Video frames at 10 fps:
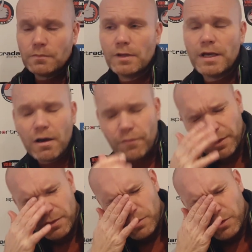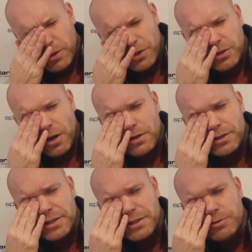Yeah, I think the start of
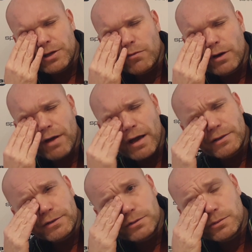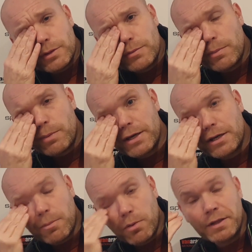the season, it was the other way around. We were
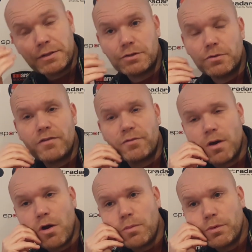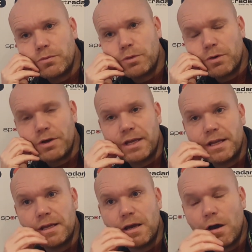picking up points away from home and we weren't
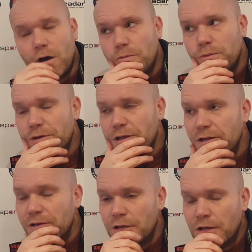getting any at home, and then